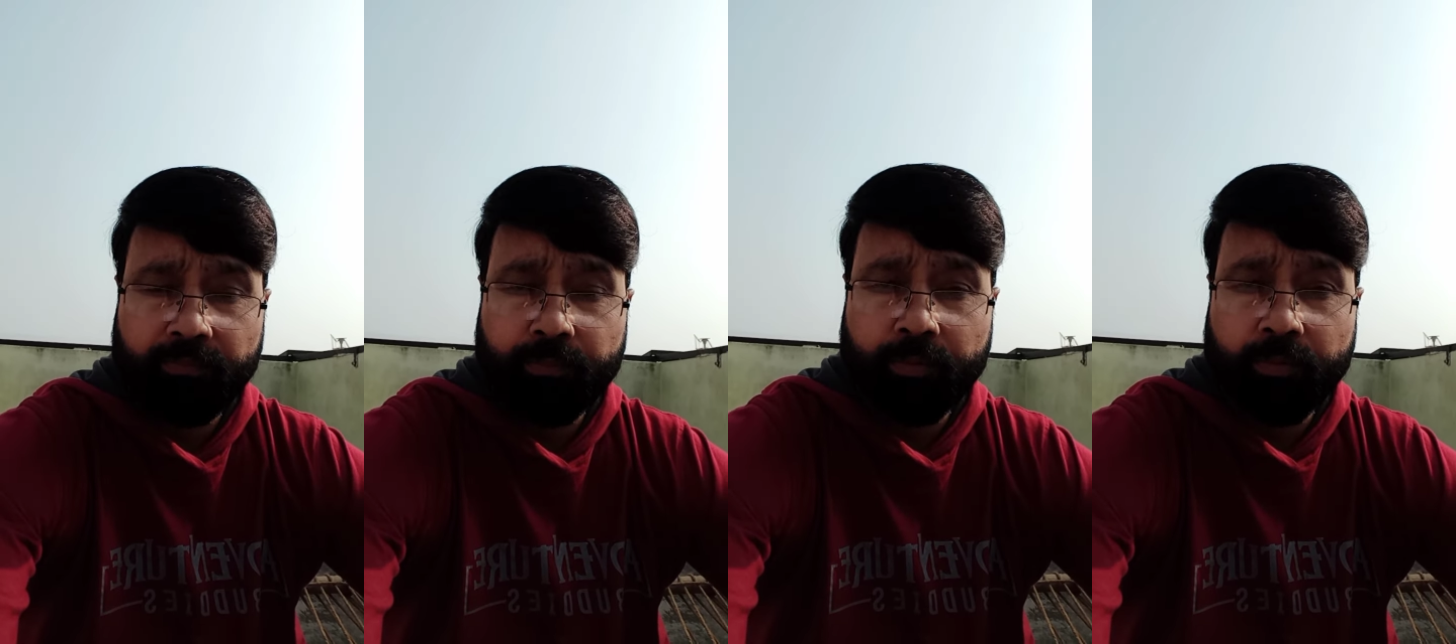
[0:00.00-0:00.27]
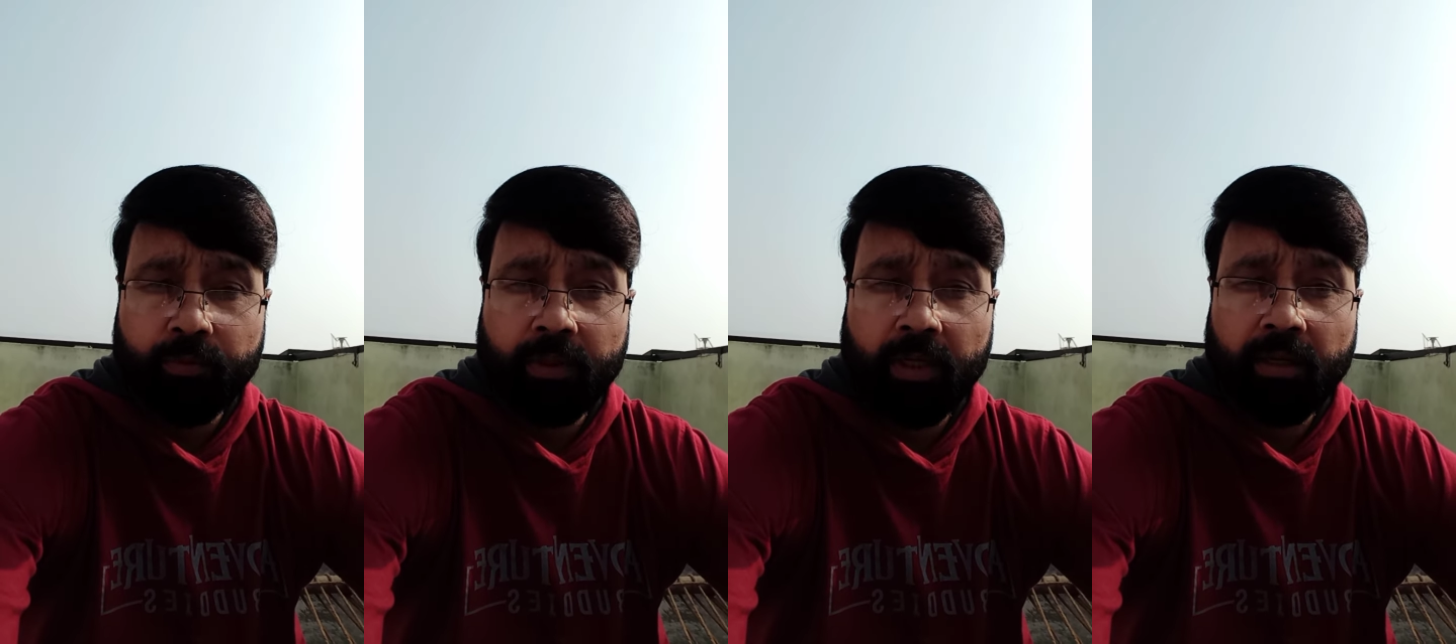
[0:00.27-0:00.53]

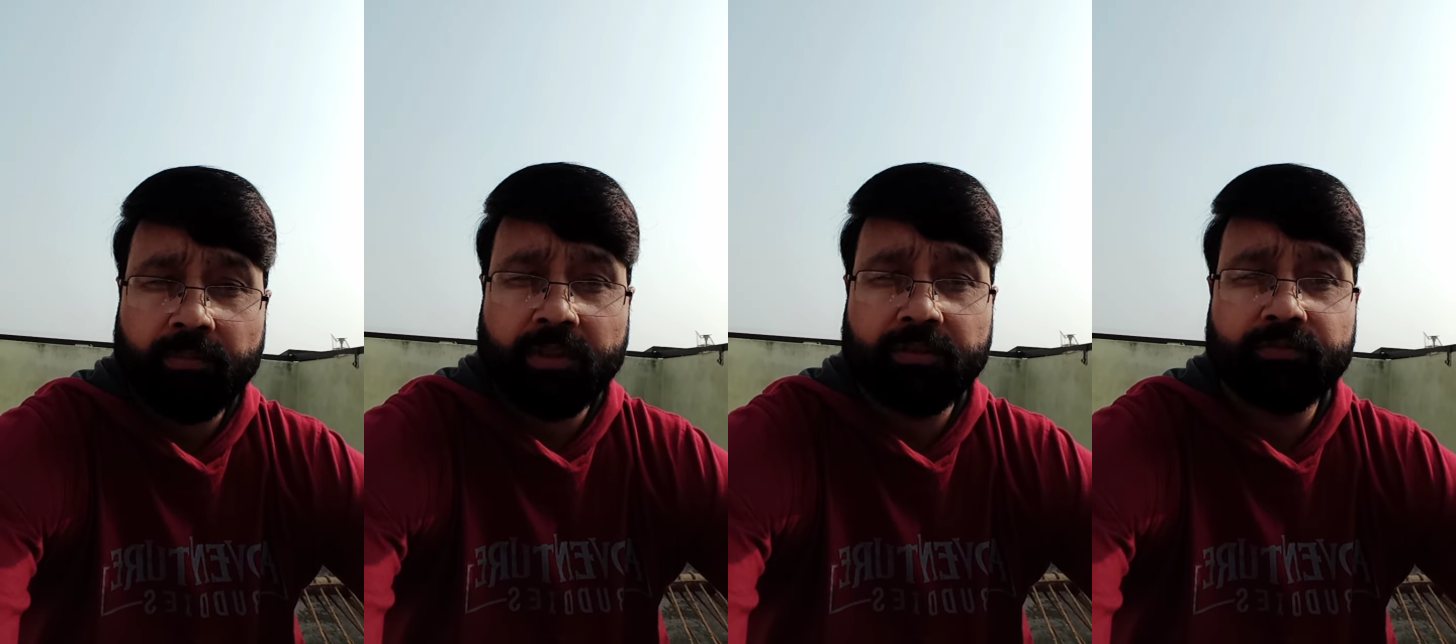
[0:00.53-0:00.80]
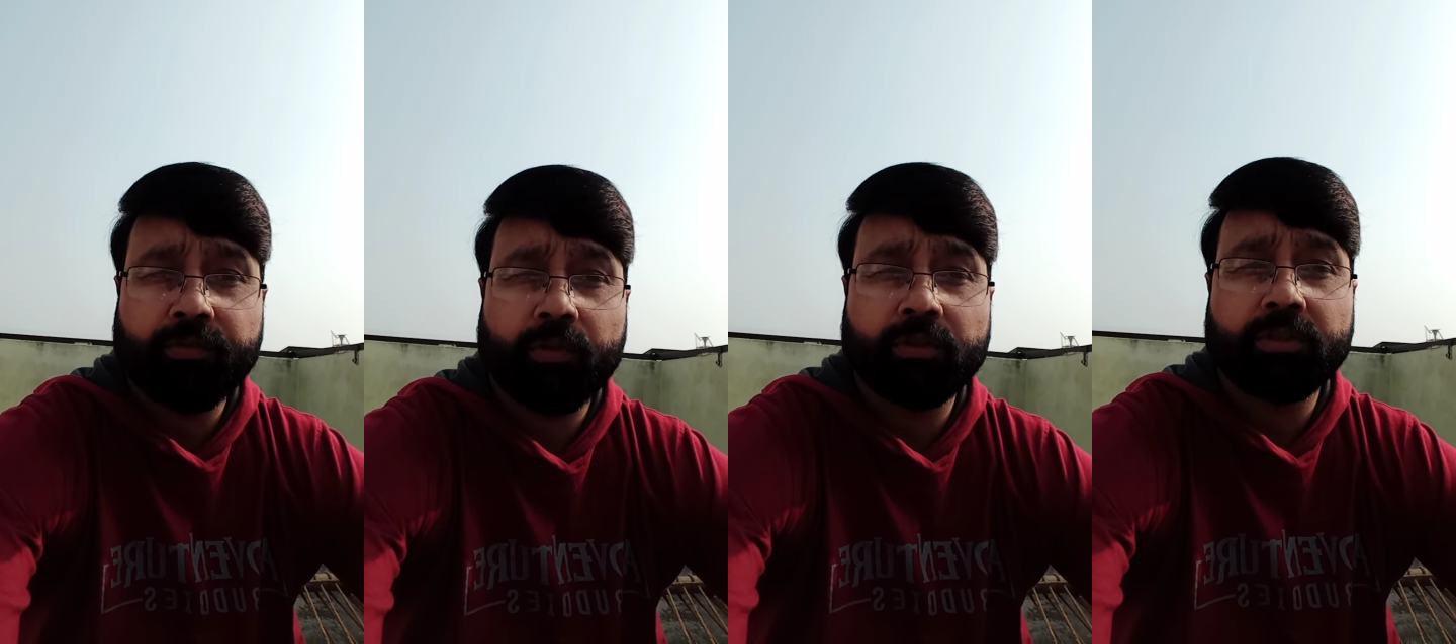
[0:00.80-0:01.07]

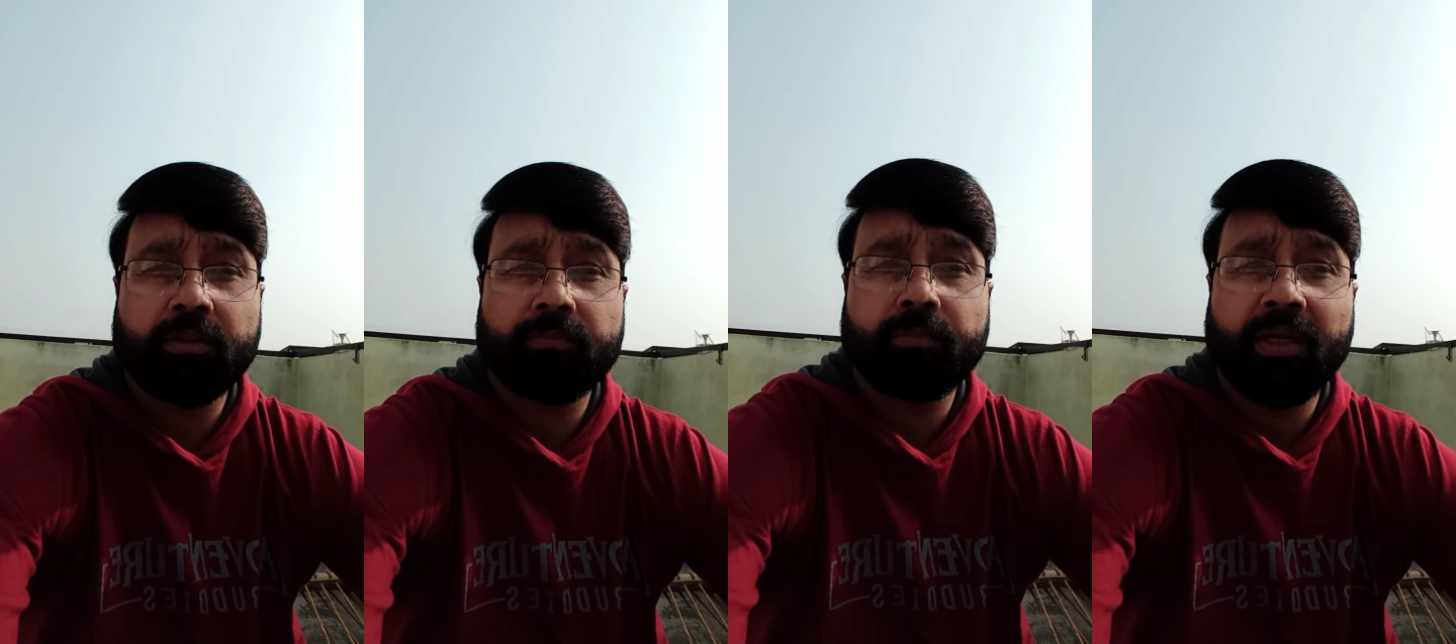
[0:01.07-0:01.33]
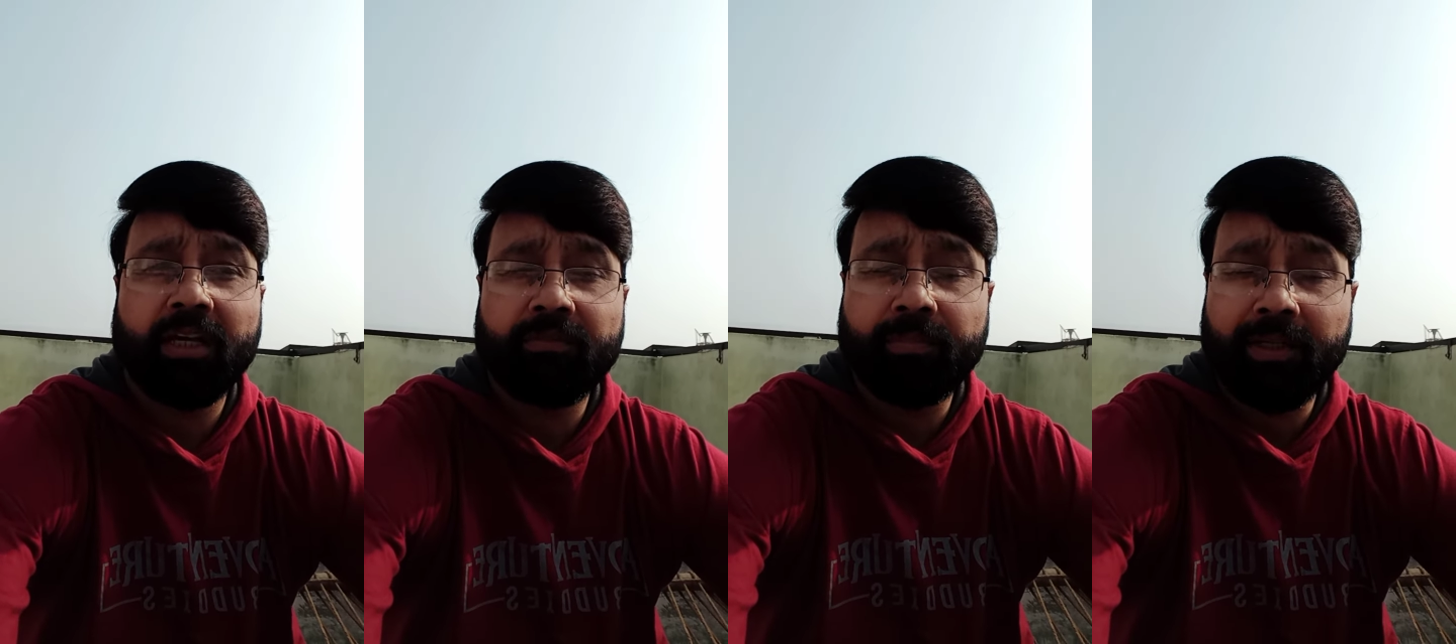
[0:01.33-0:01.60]
for their
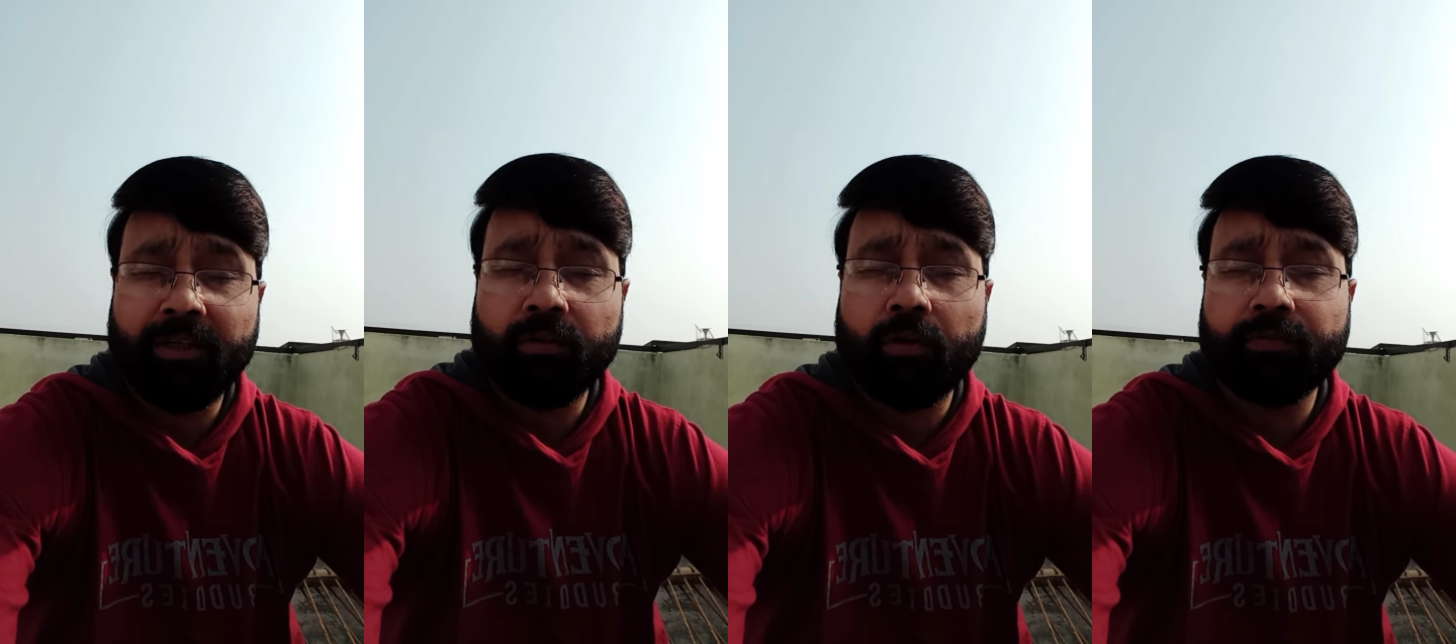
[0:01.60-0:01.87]
well-being